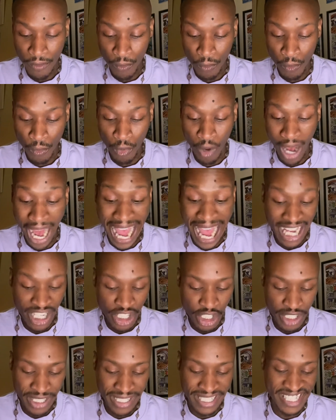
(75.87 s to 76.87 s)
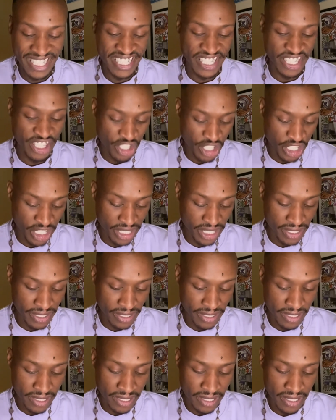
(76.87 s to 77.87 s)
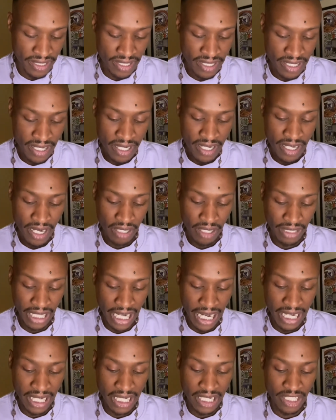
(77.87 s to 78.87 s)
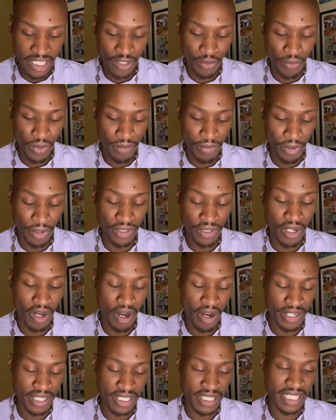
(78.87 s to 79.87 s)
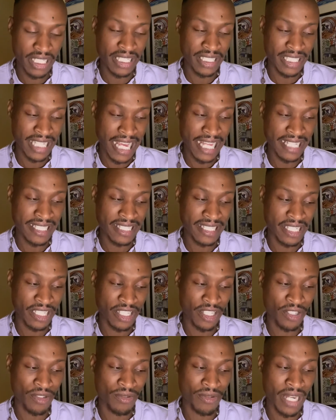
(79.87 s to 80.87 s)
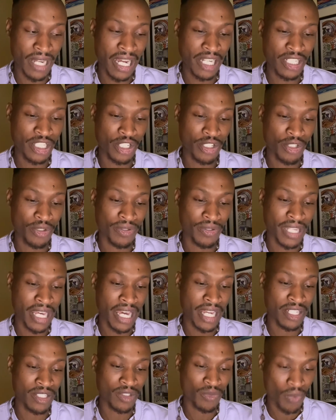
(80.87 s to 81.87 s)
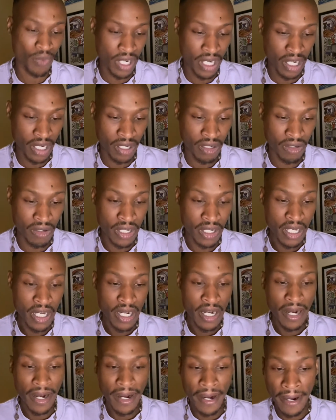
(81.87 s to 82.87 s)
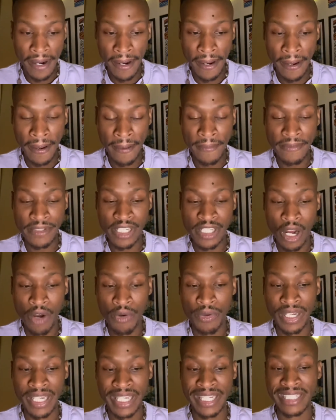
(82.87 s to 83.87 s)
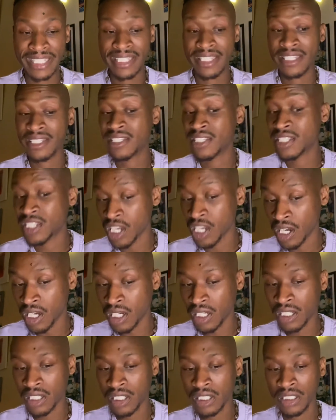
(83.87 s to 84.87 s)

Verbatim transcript: rash decisions, okay? Because the rebirth card is, is asking you not to do that as well. Uh, don't get stuck